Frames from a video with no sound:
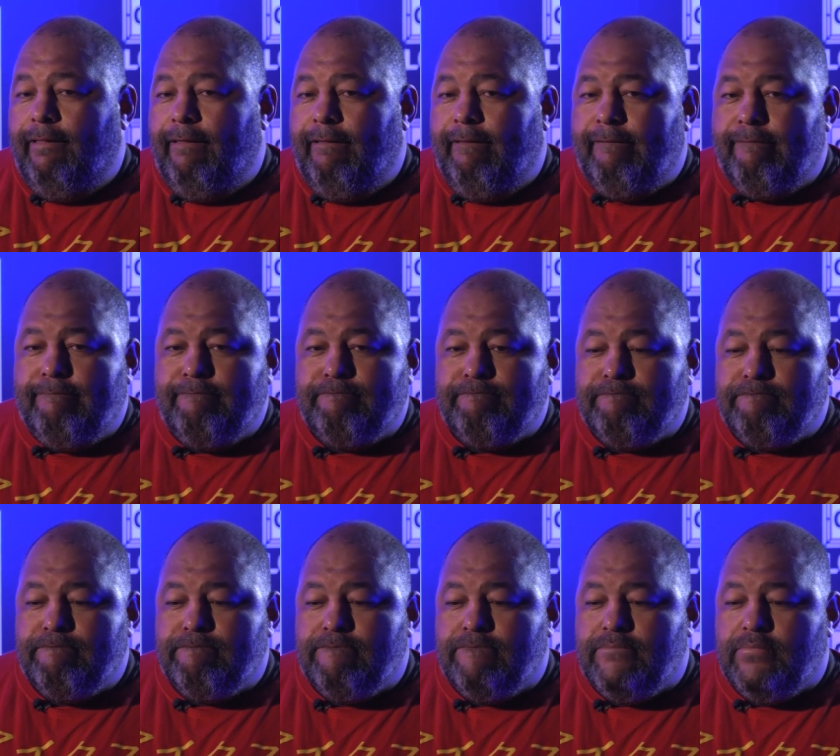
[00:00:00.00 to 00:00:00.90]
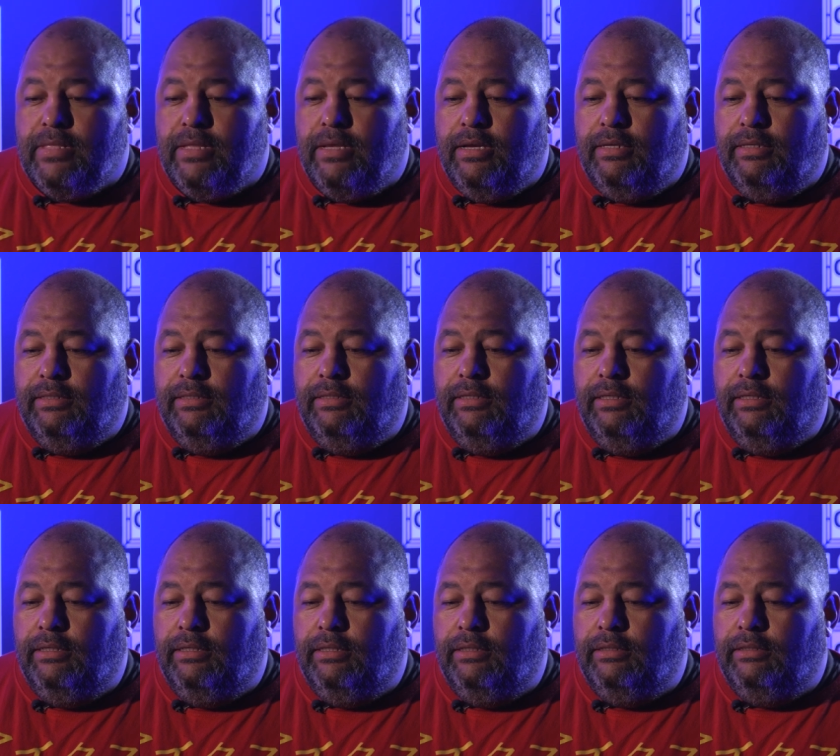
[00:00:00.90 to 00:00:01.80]
Um,
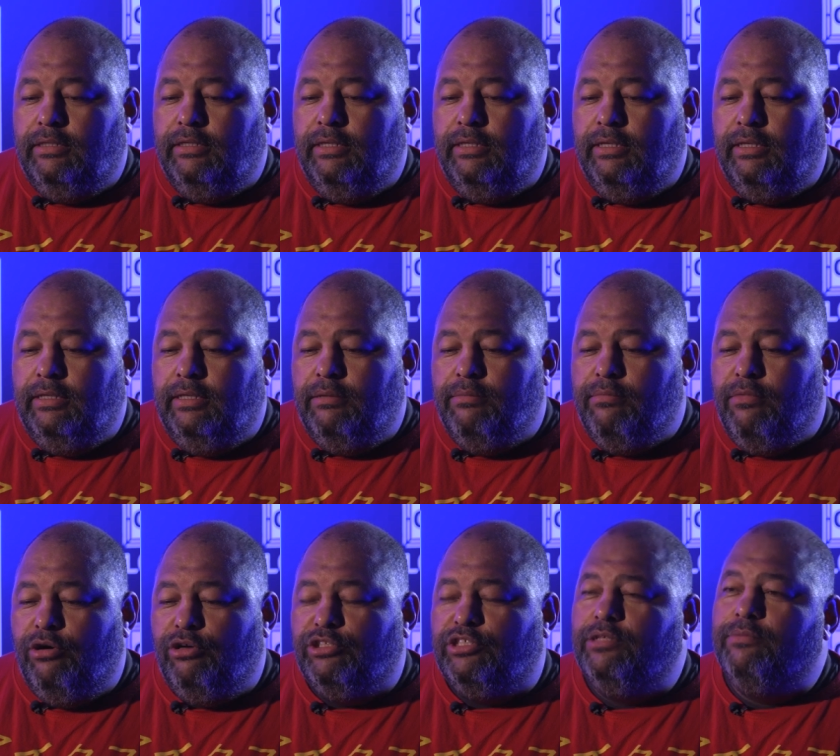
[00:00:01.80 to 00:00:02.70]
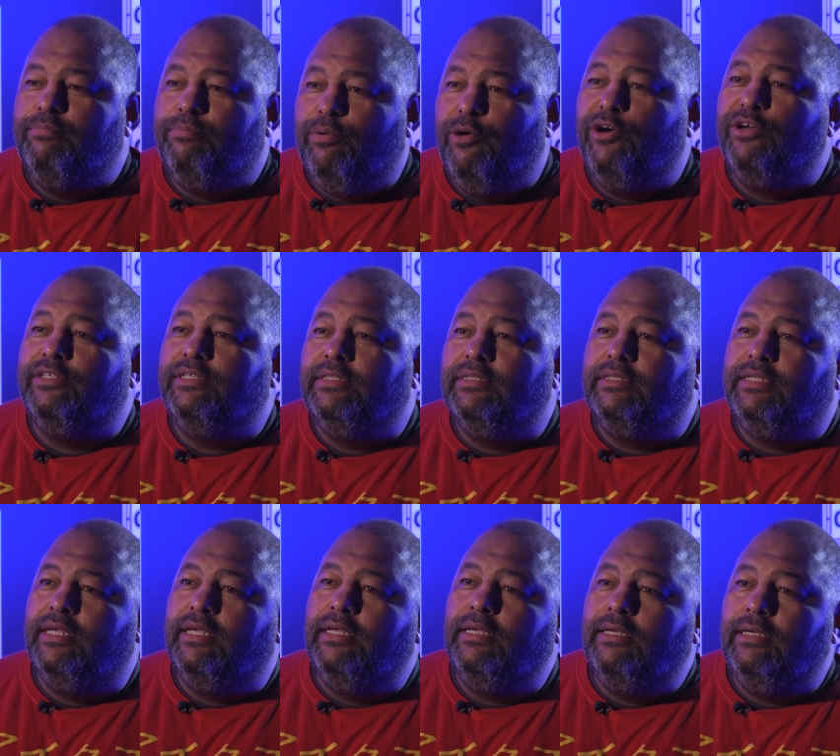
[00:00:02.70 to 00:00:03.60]
the, the, the most important
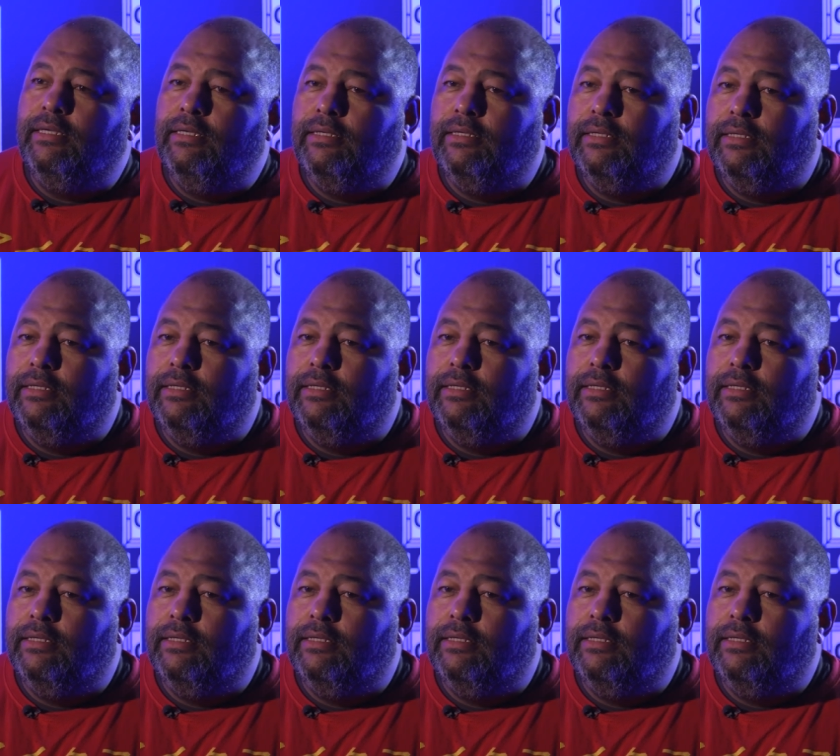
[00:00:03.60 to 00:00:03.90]
thing,